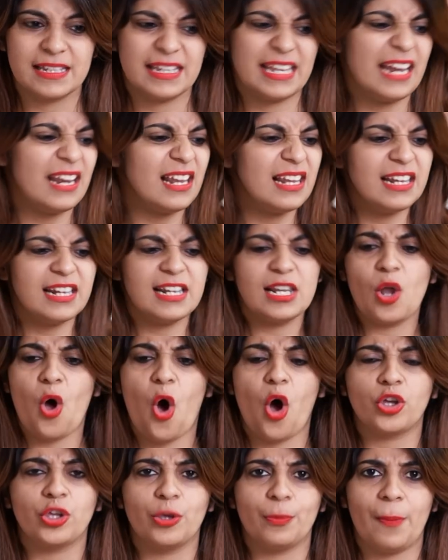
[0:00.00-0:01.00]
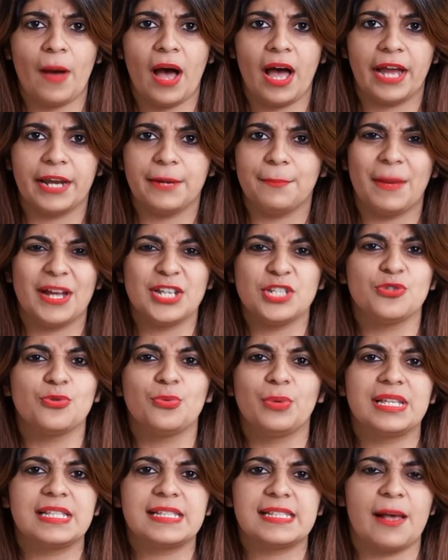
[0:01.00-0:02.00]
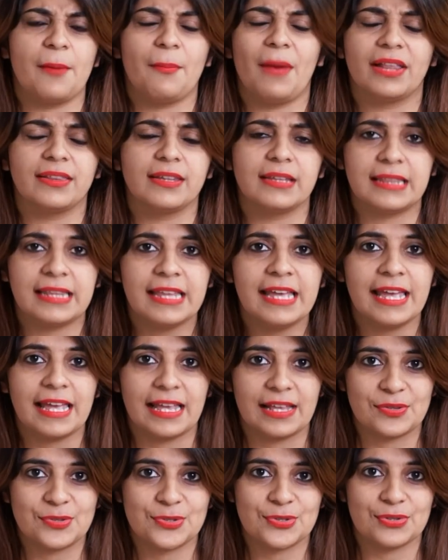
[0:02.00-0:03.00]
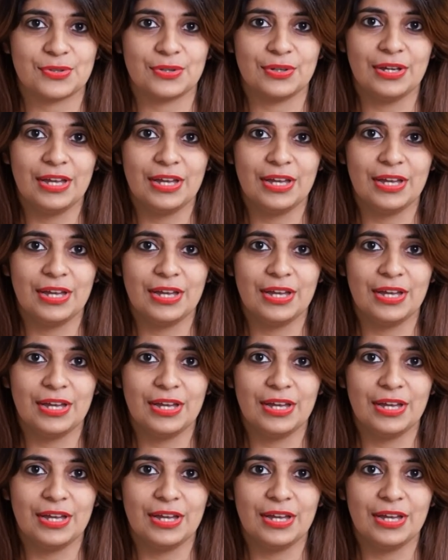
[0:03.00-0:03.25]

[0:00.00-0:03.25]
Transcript: Get a little occupied by doing some other things.